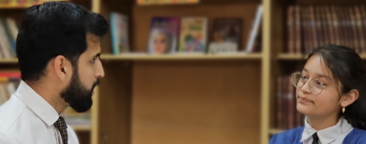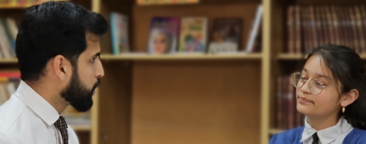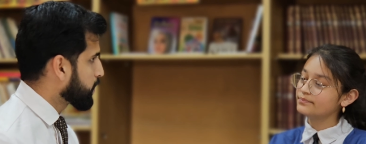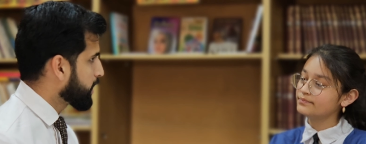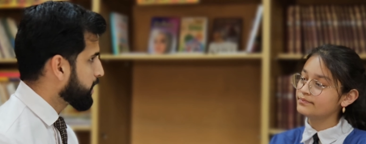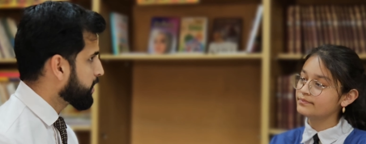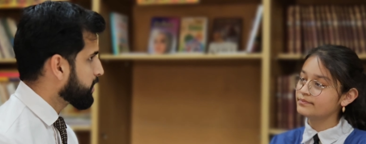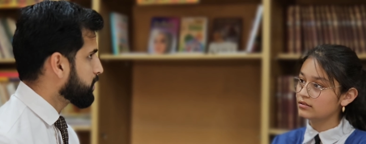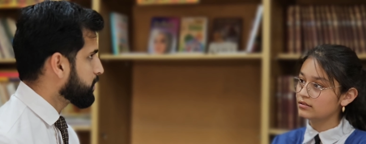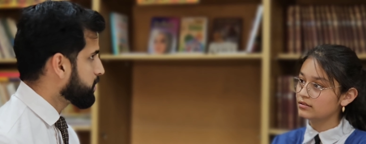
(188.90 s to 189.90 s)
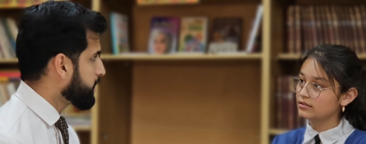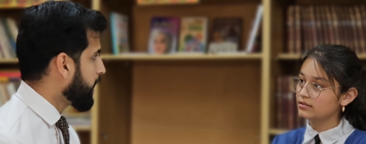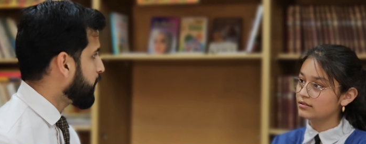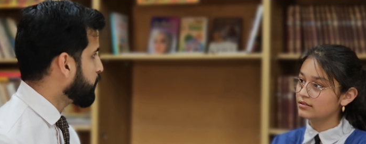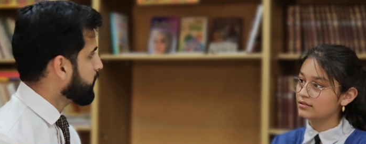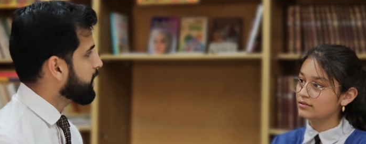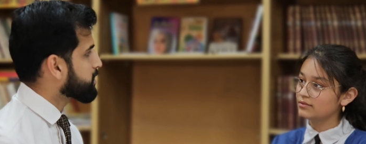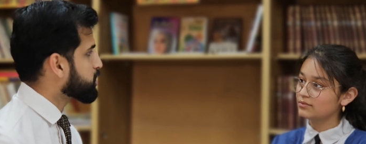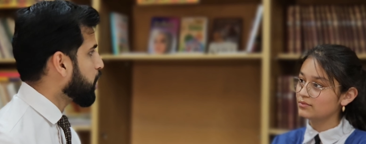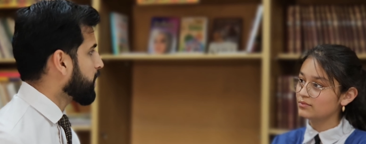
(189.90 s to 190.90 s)
Speaker 1: Okay. Now
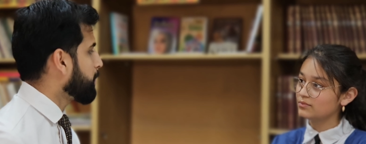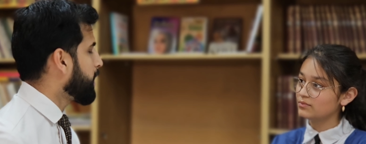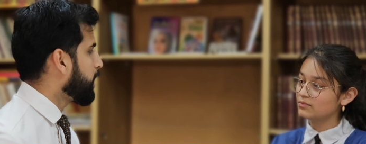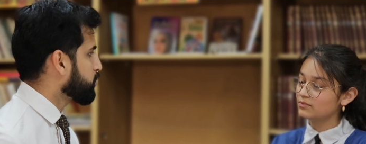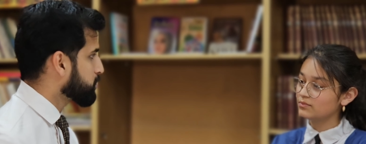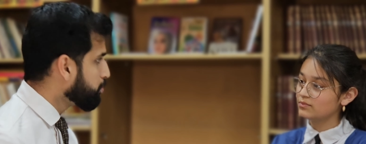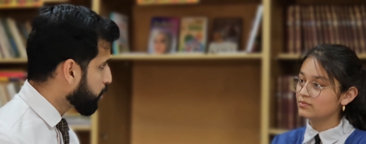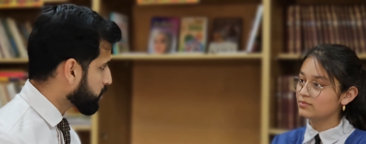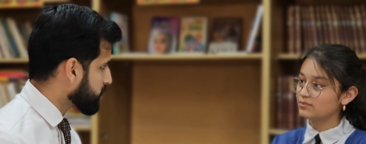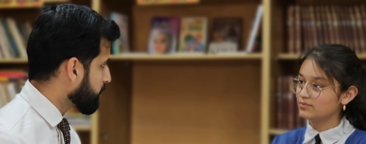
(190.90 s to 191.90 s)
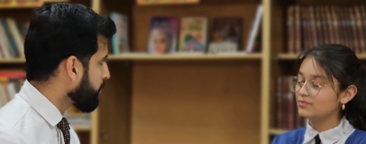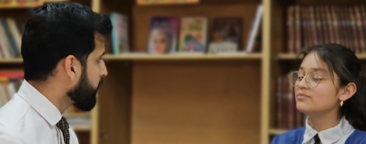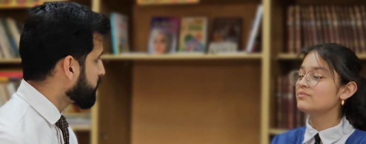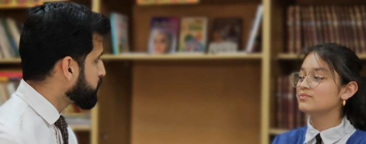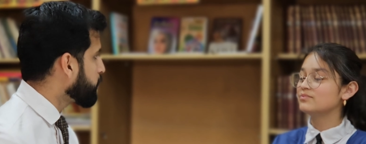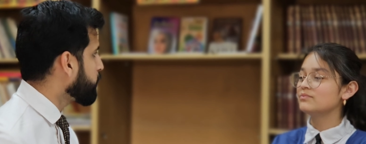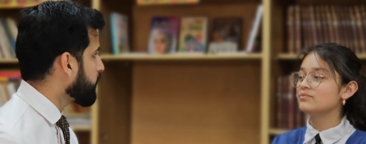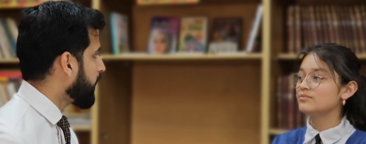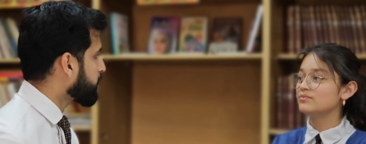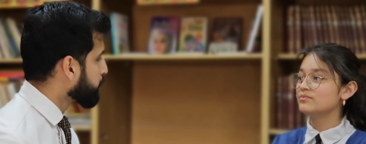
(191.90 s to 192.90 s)
let's talk about books. Do you
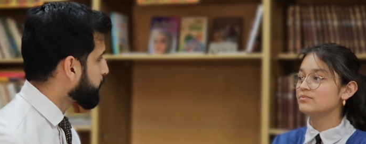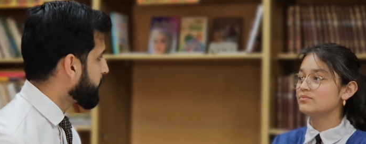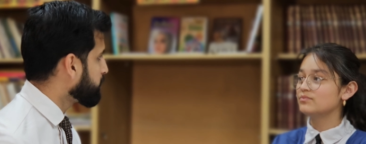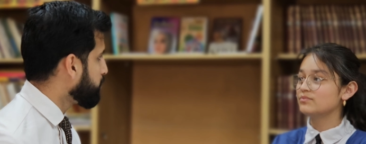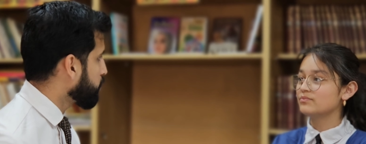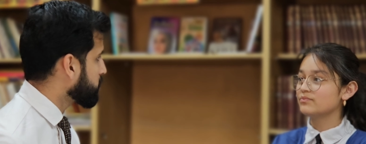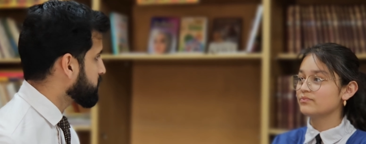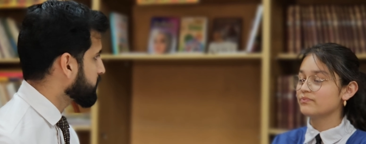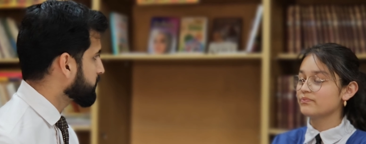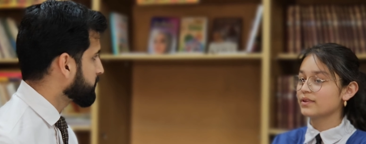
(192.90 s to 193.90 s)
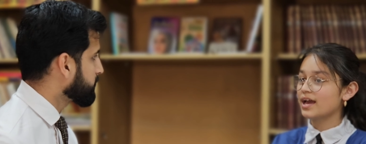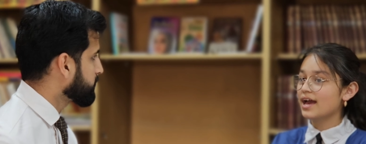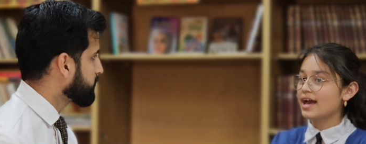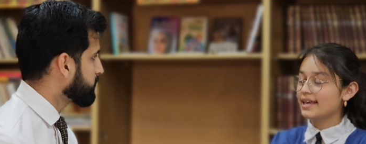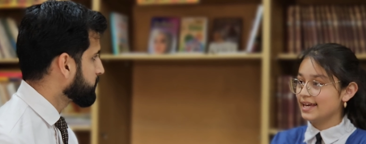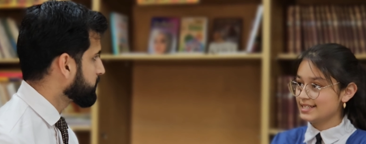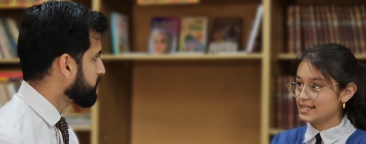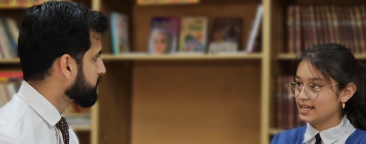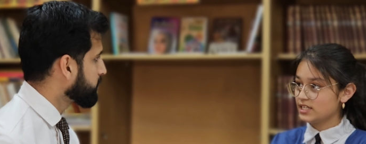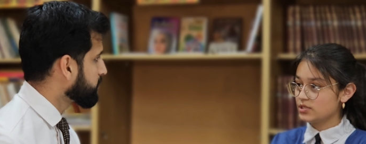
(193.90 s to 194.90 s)
like reading books?
Speaker 2: Yes,
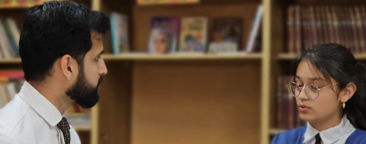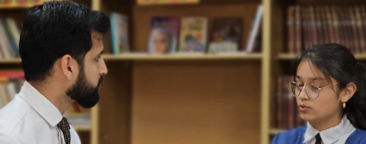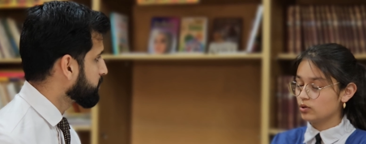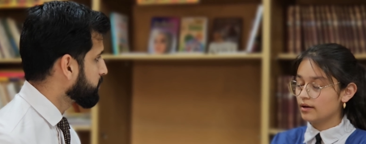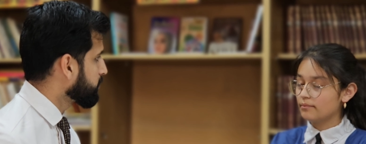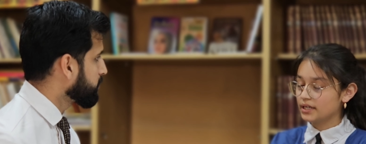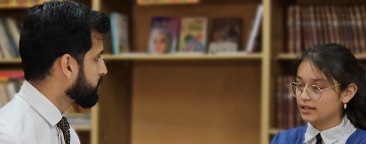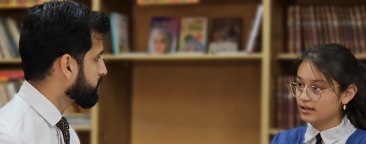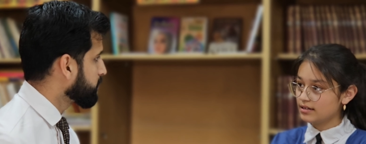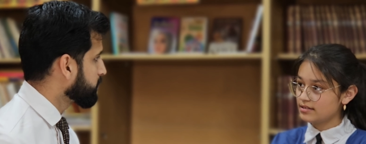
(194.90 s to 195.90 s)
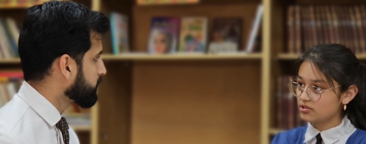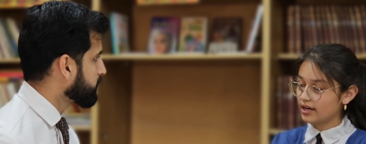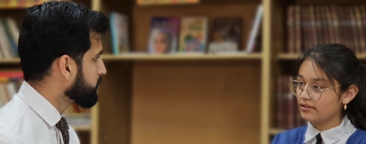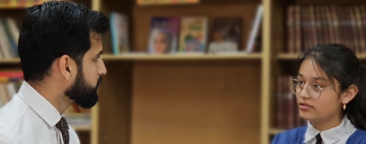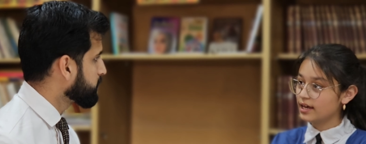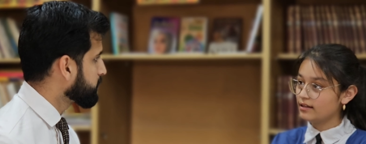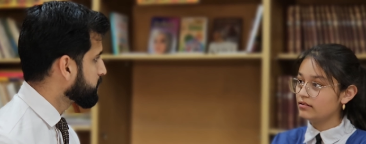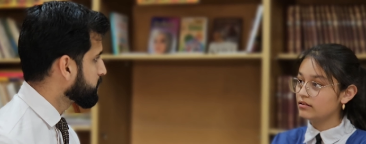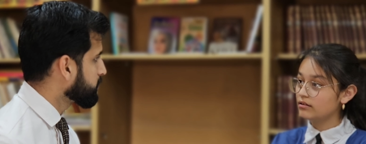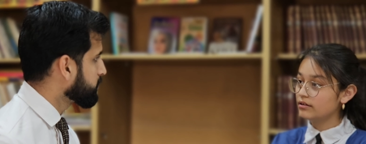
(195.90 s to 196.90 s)
I do because I
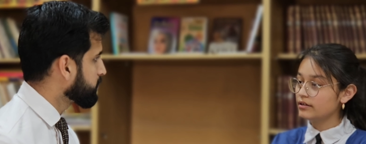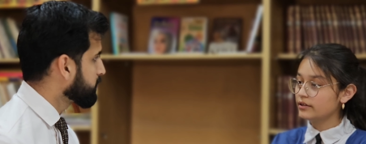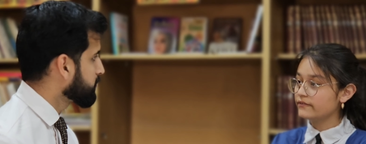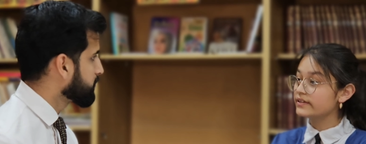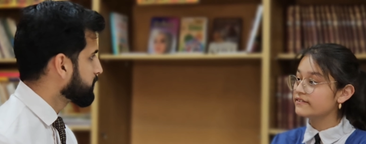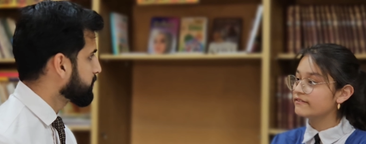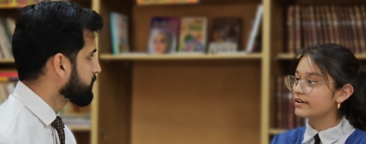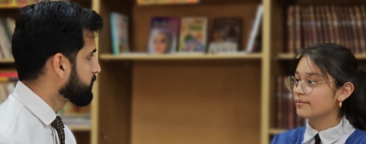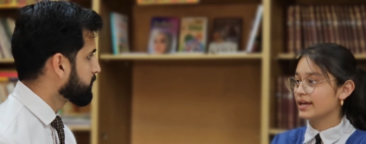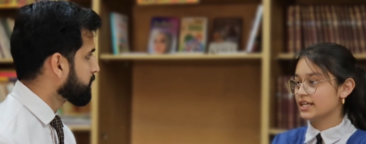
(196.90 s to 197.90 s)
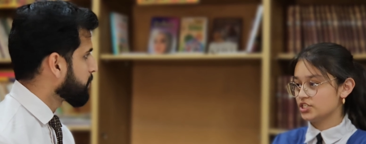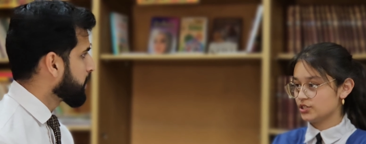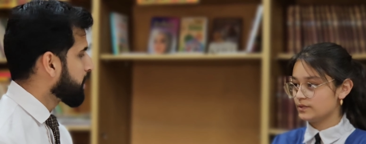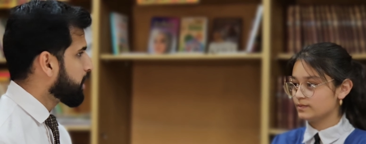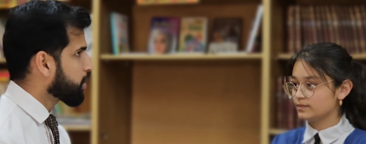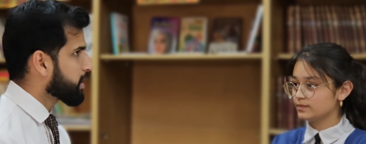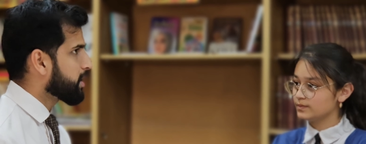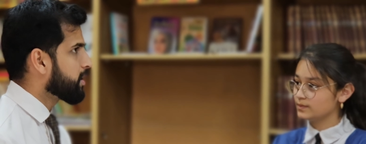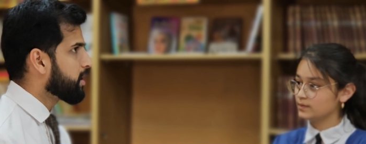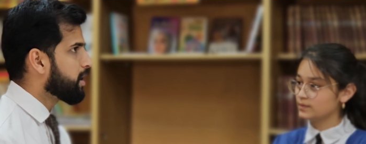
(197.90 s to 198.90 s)
can learn new information.
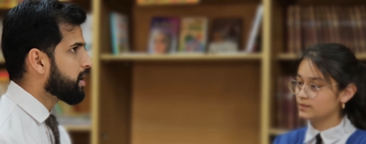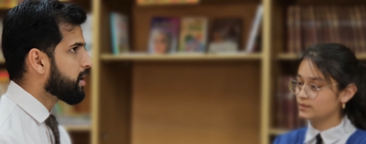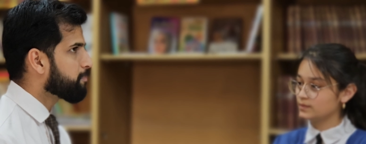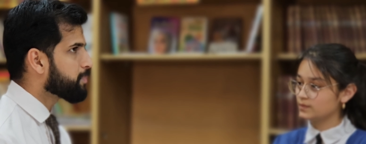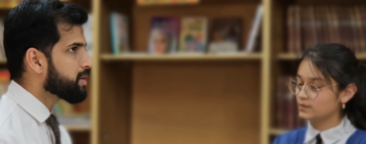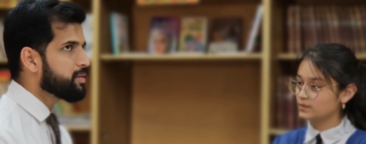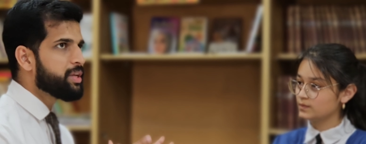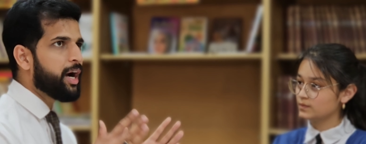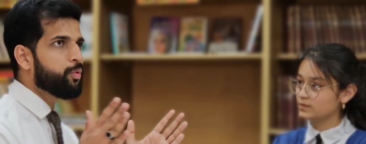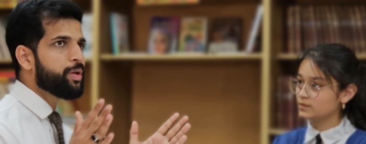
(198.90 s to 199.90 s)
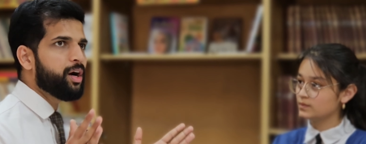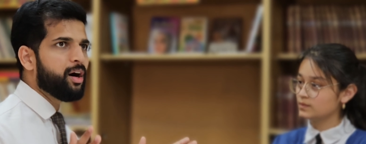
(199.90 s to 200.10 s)
Speaker 1: Okay. Uh, now we